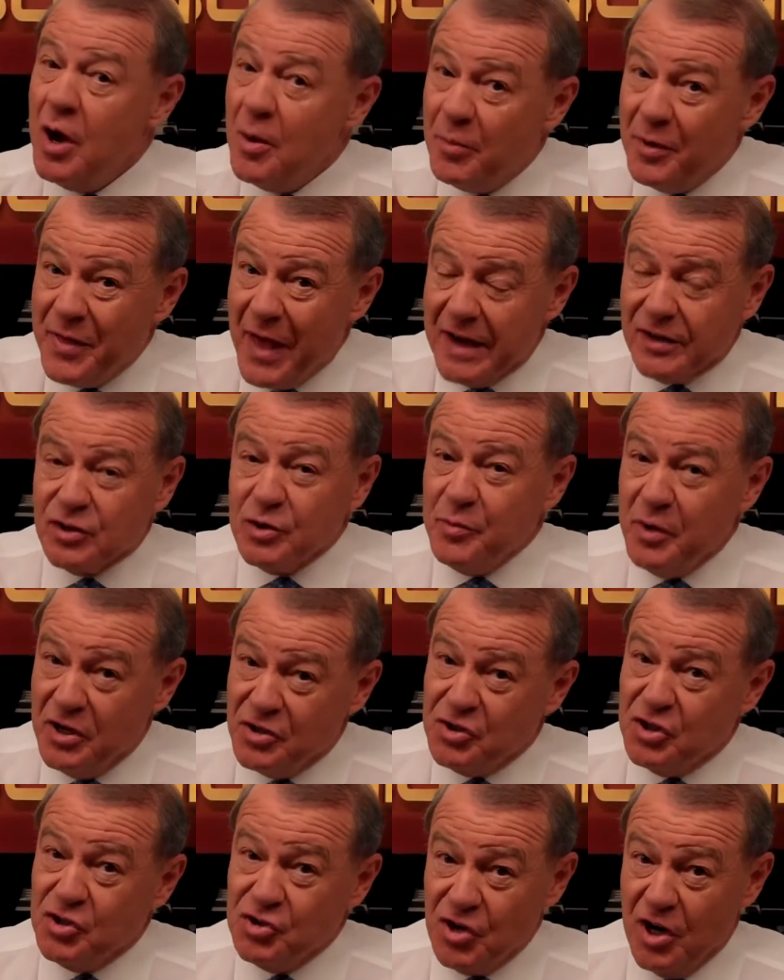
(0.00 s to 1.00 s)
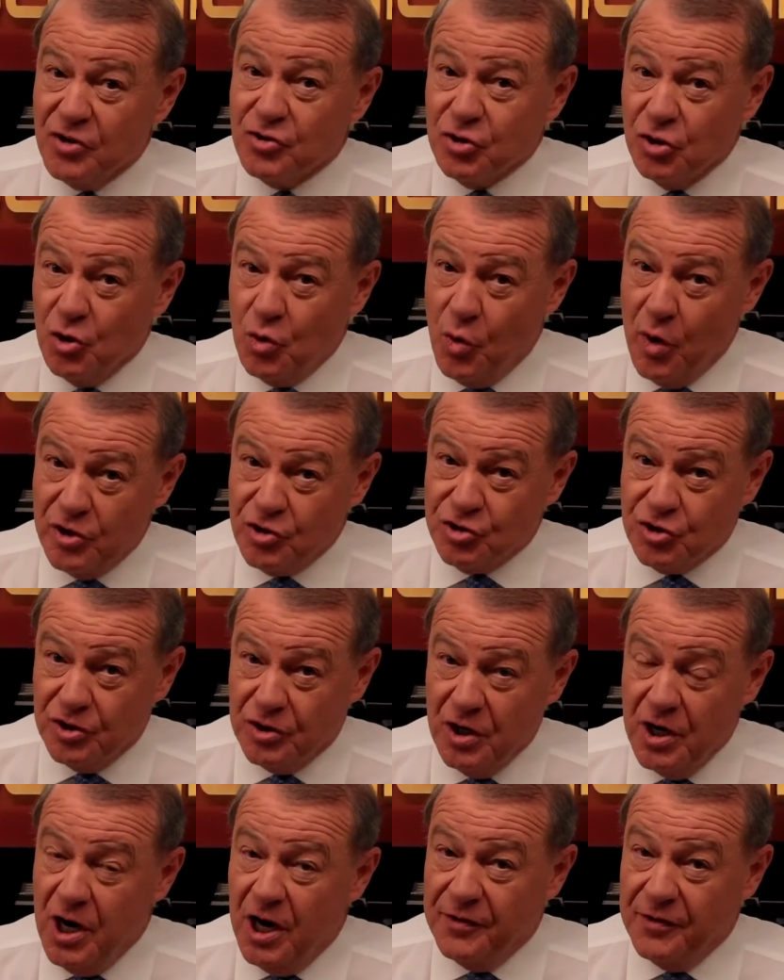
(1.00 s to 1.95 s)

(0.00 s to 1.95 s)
but that to me is the central question